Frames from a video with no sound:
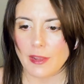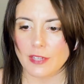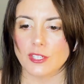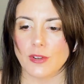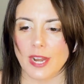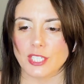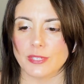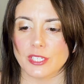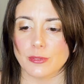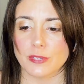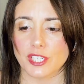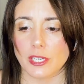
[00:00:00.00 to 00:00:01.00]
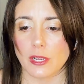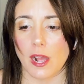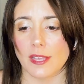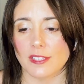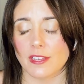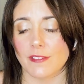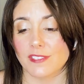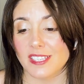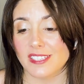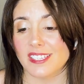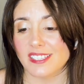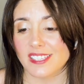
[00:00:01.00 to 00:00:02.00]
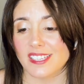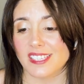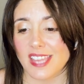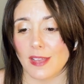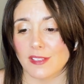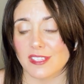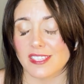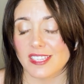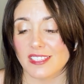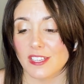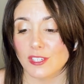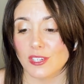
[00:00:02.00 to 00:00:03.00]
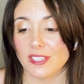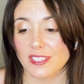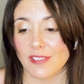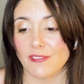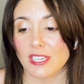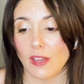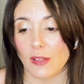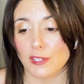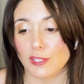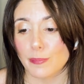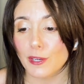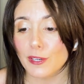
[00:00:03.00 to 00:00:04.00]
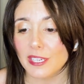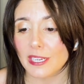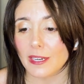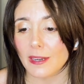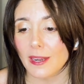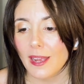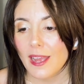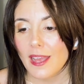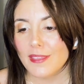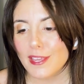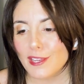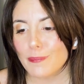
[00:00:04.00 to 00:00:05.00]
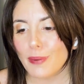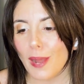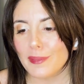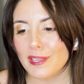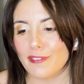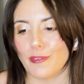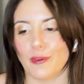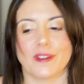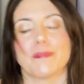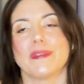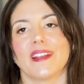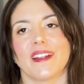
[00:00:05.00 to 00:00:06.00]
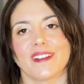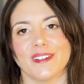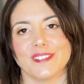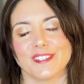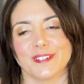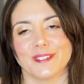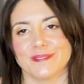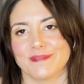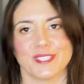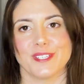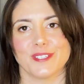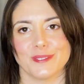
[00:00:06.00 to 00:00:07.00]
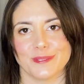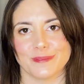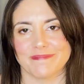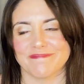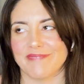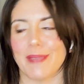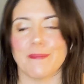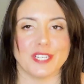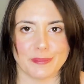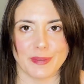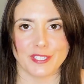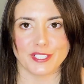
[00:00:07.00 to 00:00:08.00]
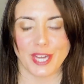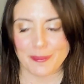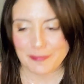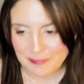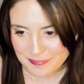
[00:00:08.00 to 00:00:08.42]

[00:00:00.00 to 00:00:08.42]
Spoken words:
undergraduate tuition cost of $66,670 per year, they could probably afford a PR consult to do a much better job.